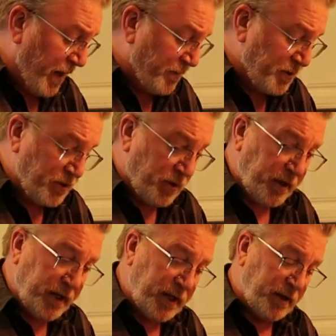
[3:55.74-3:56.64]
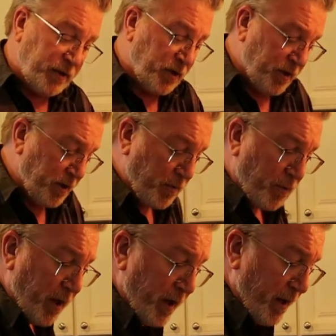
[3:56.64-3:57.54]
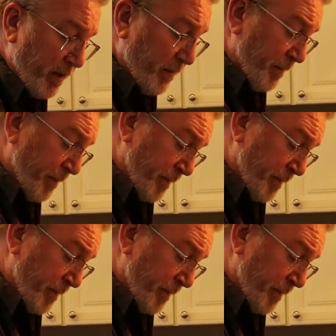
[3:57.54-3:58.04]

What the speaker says: I'm just going to get it good and wet.